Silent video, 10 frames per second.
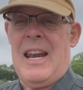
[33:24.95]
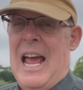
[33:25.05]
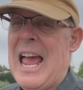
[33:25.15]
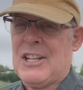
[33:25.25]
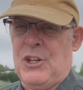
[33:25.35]

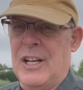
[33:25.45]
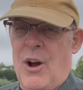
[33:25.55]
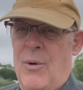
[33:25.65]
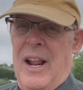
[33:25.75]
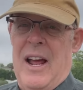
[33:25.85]
action
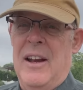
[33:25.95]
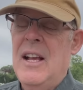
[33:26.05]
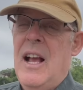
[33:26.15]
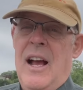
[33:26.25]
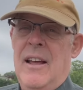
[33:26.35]
going on.
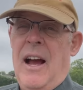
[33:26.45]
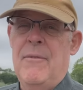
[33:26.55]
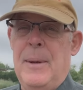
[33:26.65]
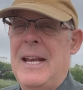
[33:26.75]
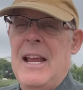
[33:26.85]

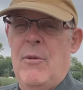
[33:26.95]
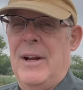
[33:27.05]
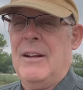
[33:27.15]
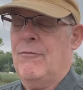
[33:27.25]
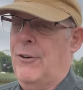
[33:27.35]
I've been hearing